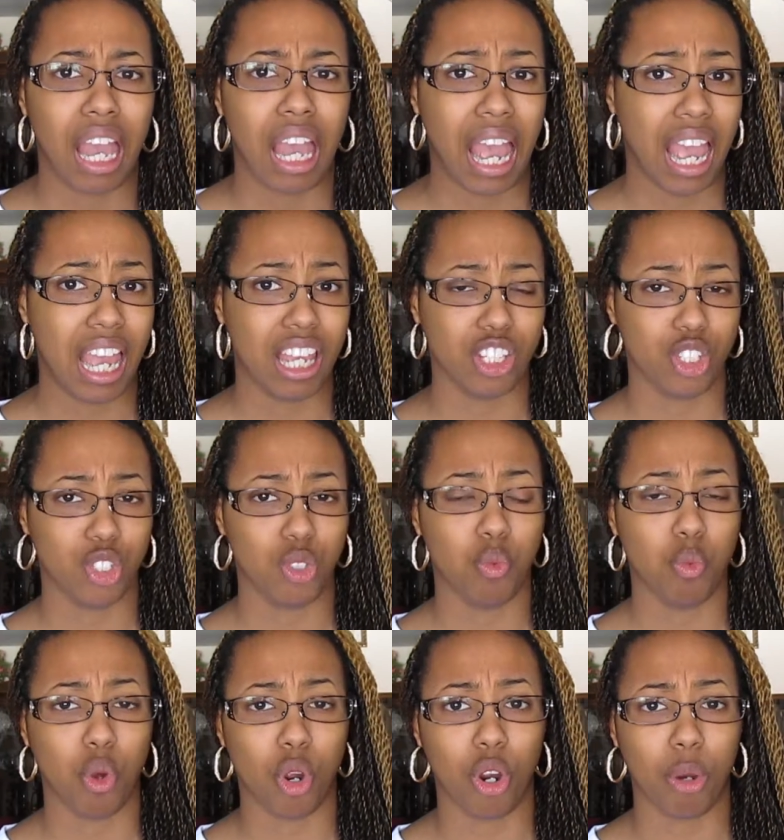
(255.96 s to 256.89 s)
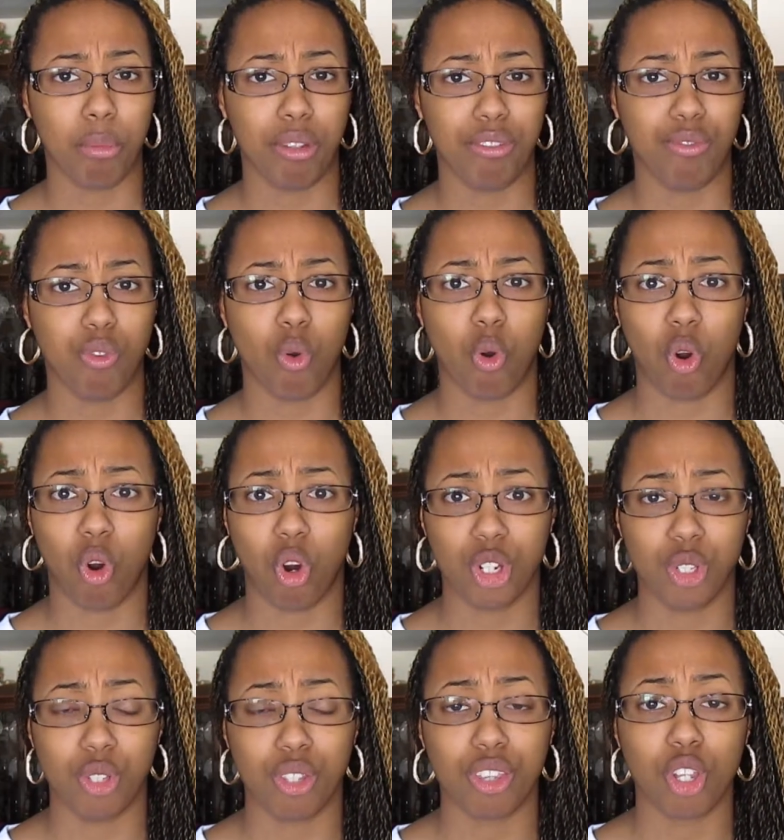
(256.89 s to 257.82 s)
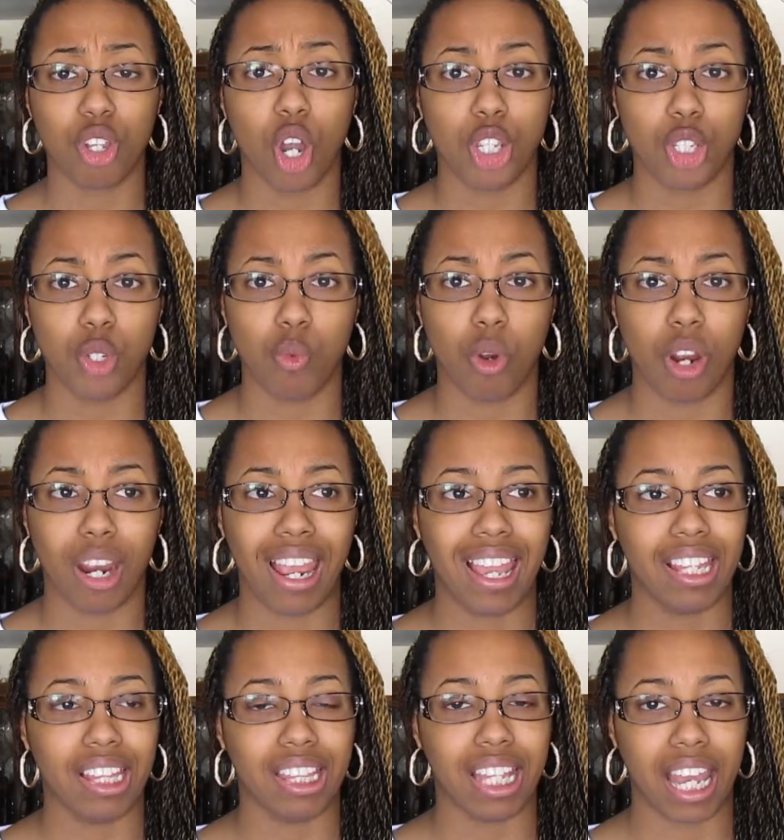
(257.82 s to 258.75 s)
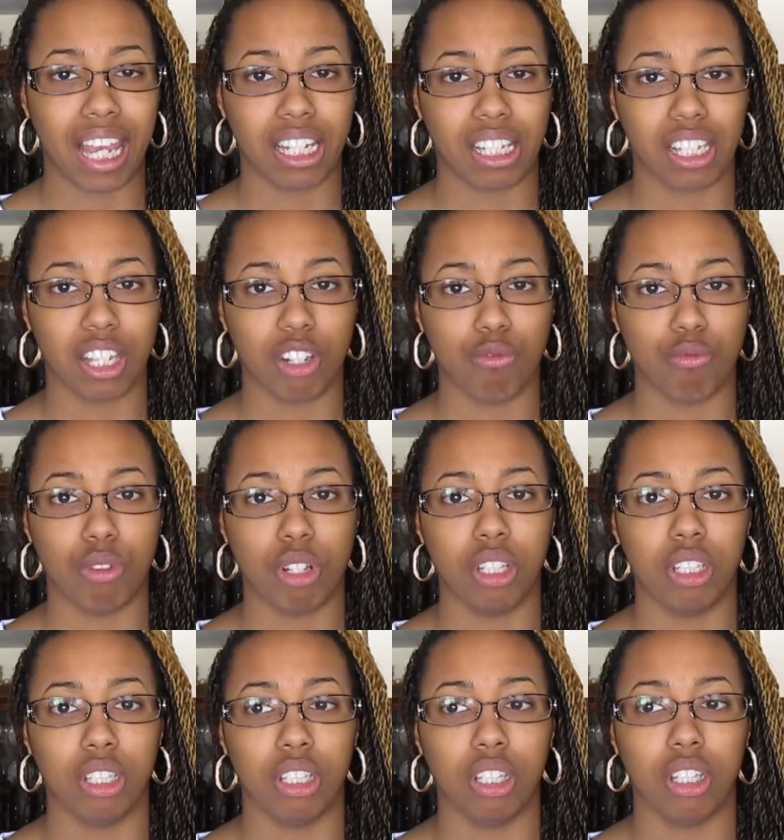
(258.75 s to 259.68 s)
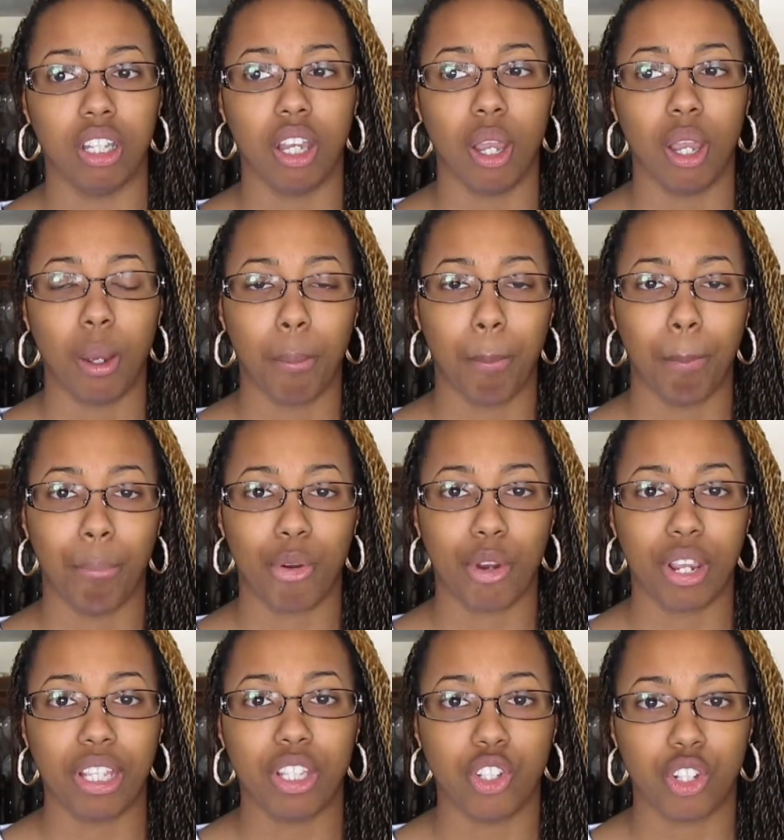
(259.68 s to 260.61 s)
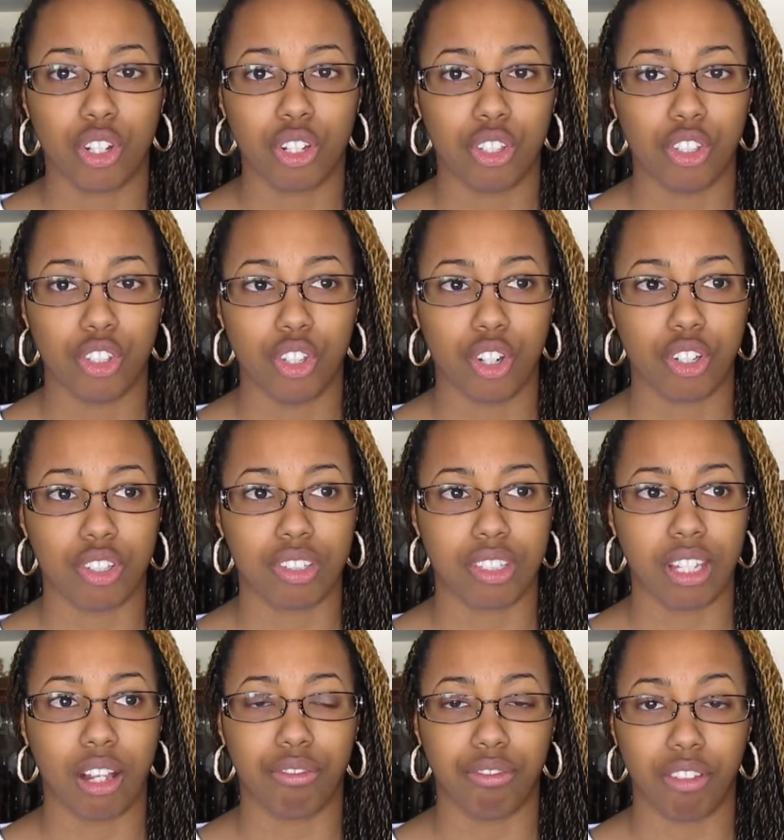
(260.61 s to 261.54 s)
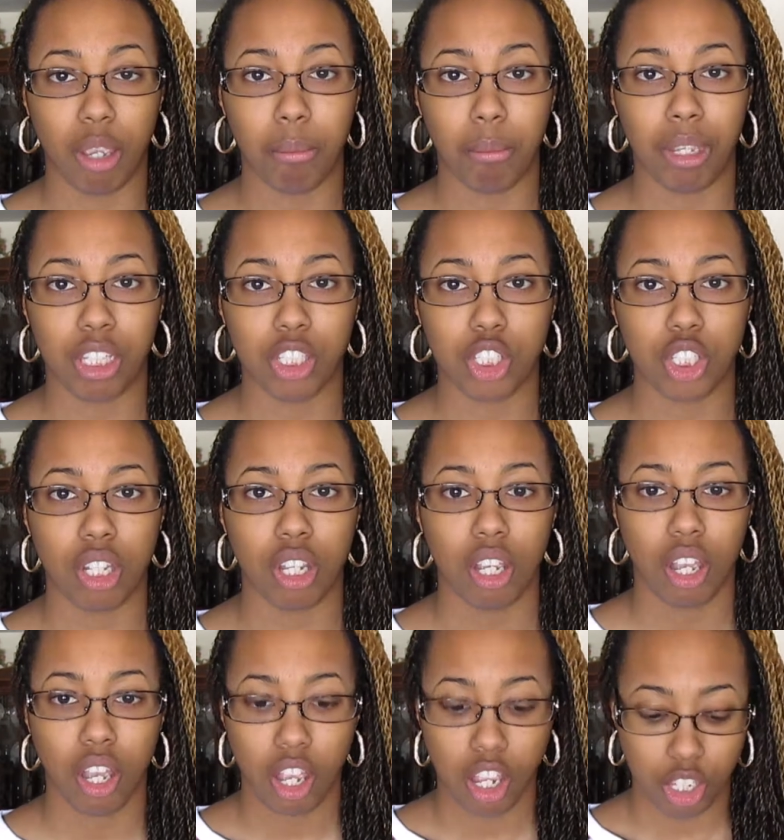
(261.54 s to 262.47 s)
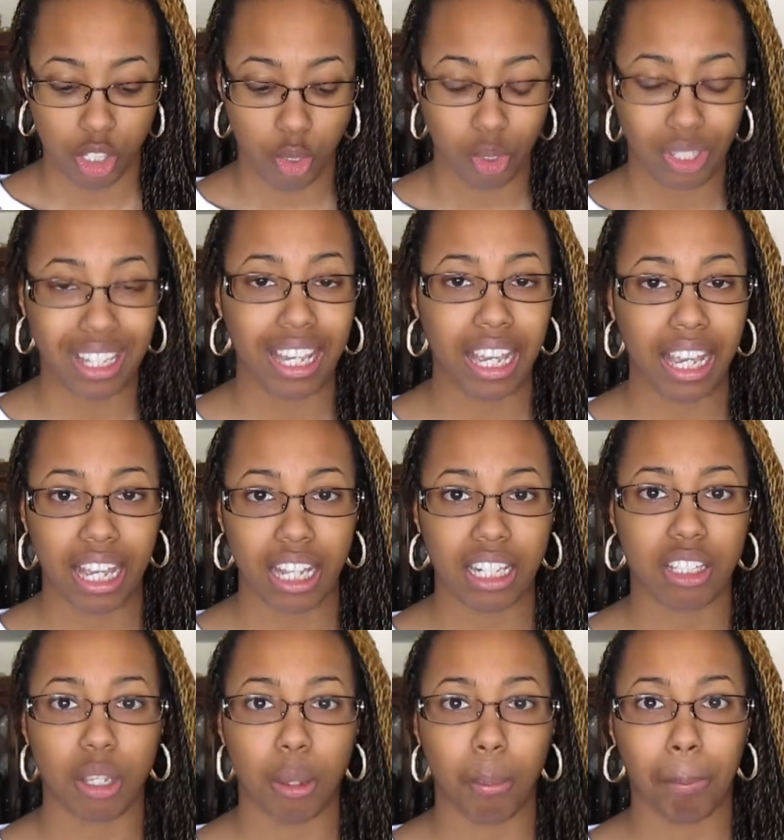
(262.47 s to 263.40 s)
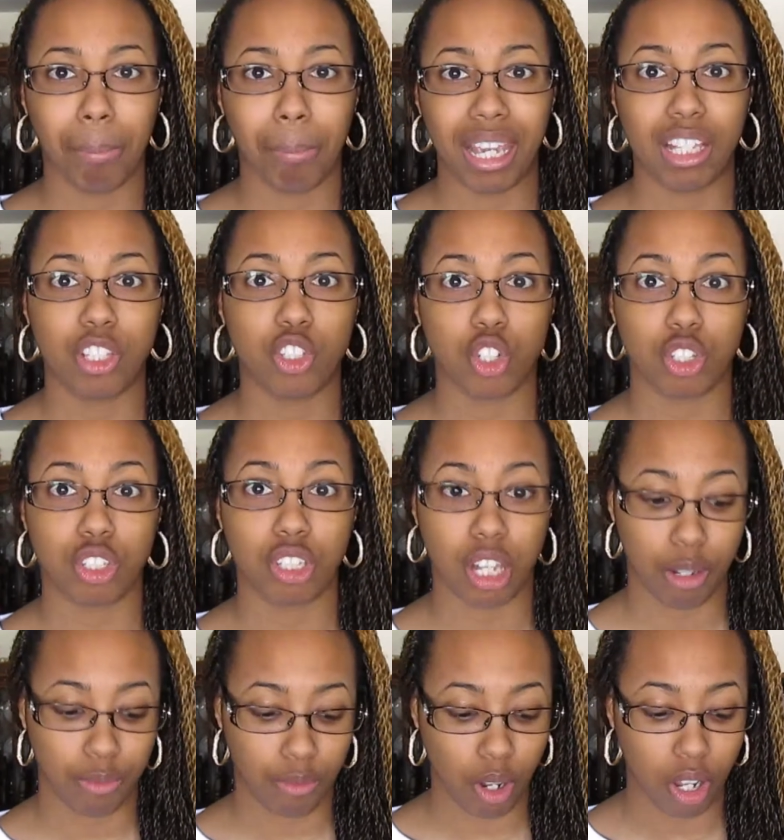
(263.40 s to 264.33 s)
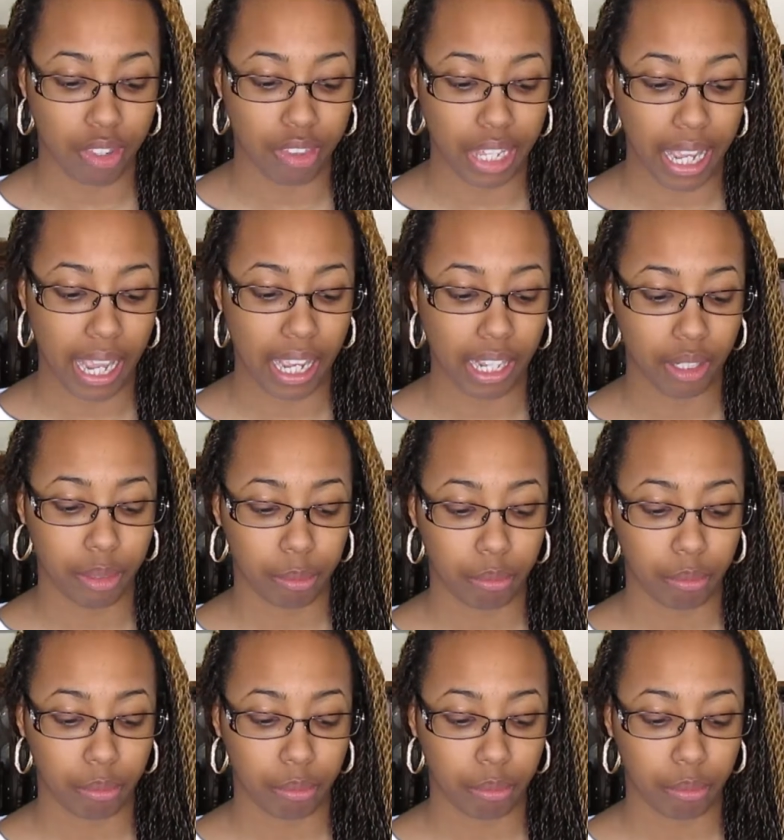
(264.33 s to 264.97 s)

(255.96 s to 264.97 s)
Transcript: as you were before, or you thought you were, and that can really break your self-image. You can't base yourself on that.